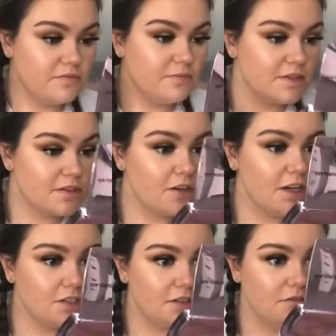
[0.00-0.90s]

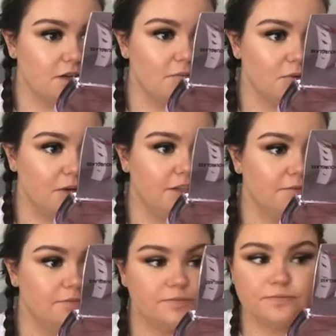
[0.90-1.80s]
scratch and it will come away.
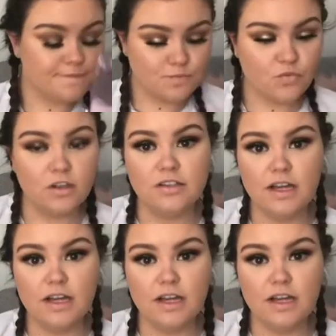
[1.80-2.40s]
Right,